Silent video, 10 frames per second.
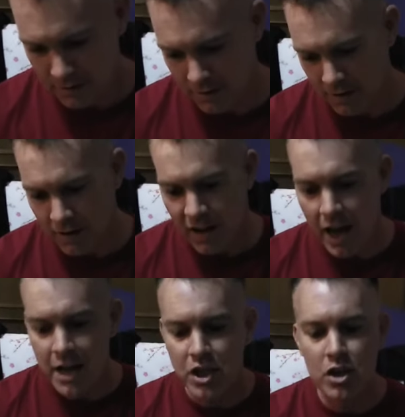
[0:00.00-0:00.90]
You don't
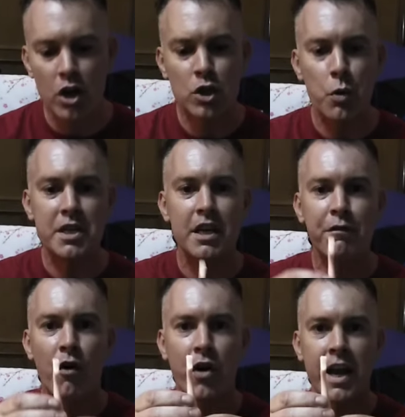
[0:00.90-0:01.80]
like she it. got a twisted
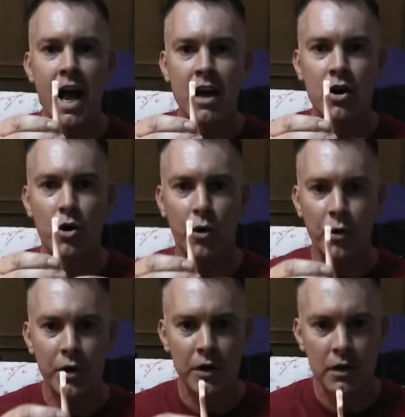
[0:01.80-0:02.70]
fucking ankle.
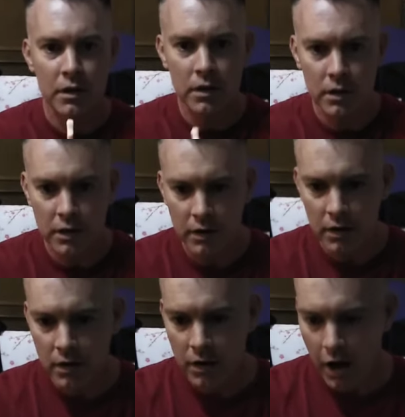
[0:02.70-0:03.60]
You don't
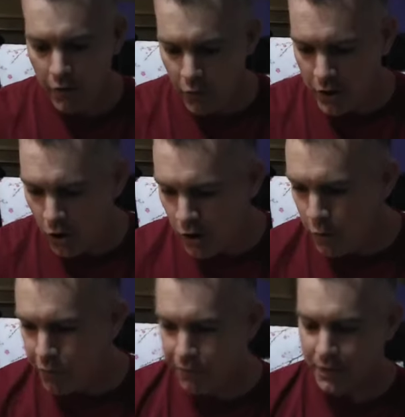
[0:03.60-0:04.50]
like it. I've already got
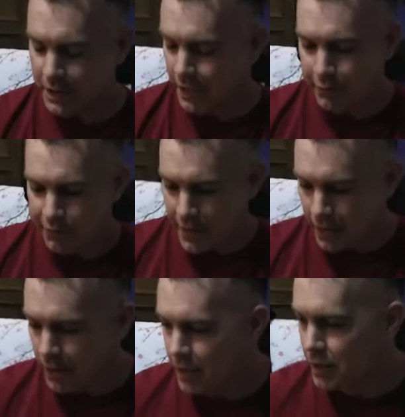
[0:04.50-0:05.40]
no fucking feet
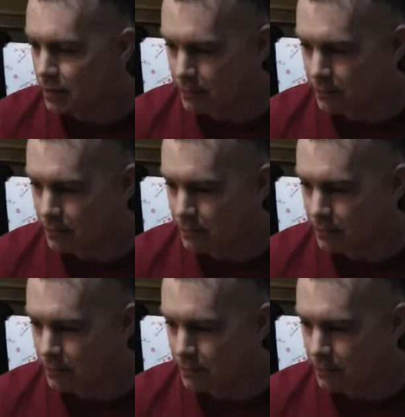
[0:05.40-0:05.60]
in there.